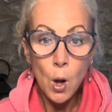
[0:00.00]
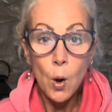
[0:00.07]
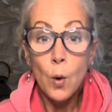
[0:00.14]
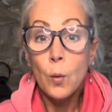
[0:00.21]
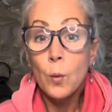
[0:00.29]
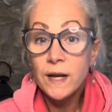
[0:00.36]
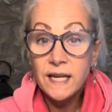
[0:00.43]

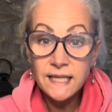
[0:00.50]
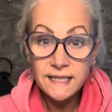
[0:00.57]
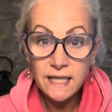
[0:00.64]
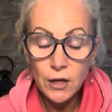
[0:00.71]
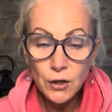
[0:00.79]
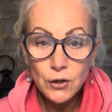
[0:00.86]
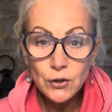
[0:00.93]
what it is
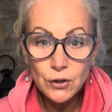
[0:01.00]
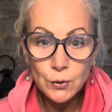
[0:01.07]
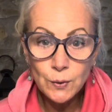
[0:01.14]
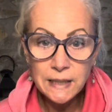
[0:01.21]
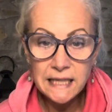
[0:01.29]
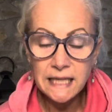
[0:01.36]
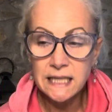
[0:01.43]
that you're
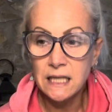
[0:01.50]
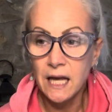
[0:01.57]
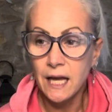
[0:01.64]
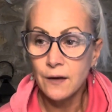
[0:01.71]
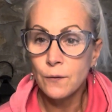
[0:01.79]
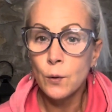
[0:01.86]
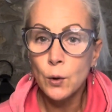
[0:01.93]
doing in
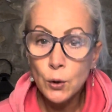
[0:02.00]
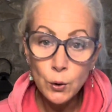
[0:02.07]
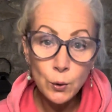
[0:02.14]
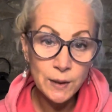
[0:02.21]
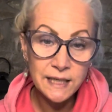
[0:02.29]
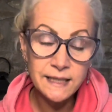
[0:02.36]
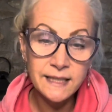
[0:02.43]
life, or who
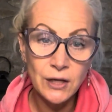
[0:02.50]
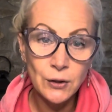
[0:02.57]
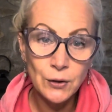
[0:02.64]
it is that you're